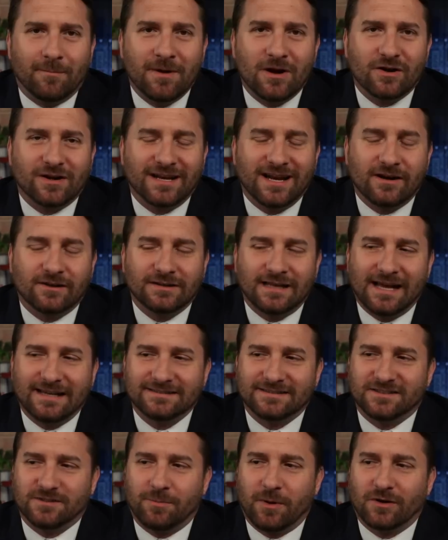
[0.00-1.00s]
American
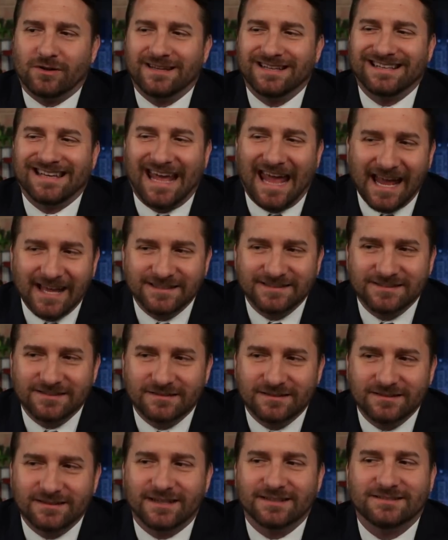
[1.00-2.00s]
Airlines has apparently
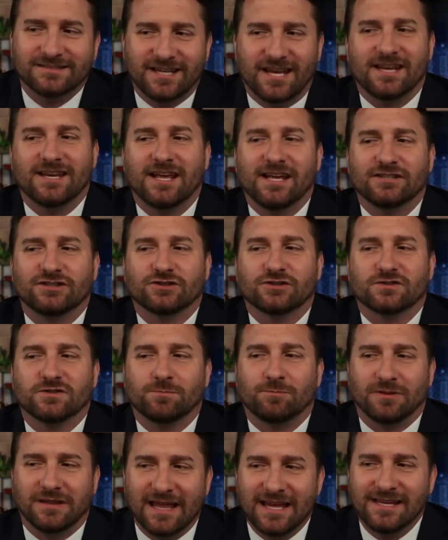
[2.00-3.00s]
canceled a teenager's
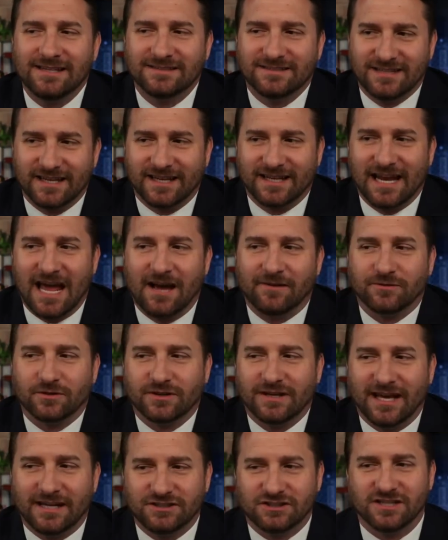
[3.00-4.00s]
plane ticket
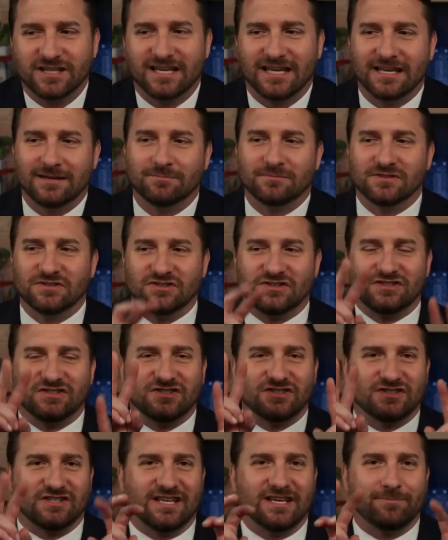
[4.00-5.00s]
after catching him
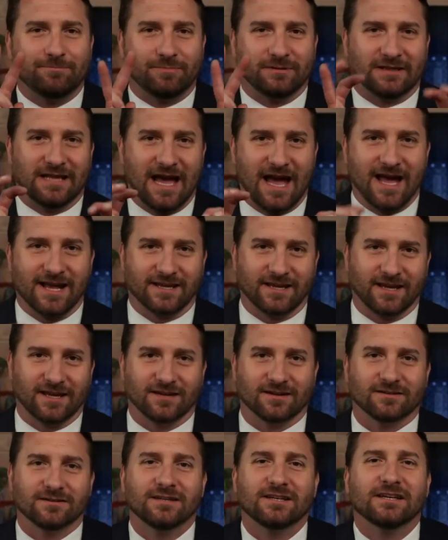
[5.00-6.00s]
skip
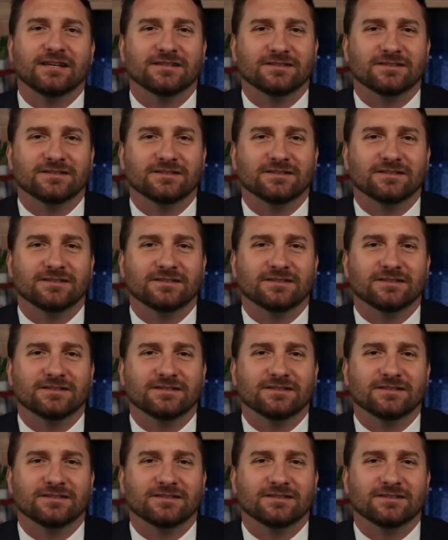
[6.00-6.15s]
lagging.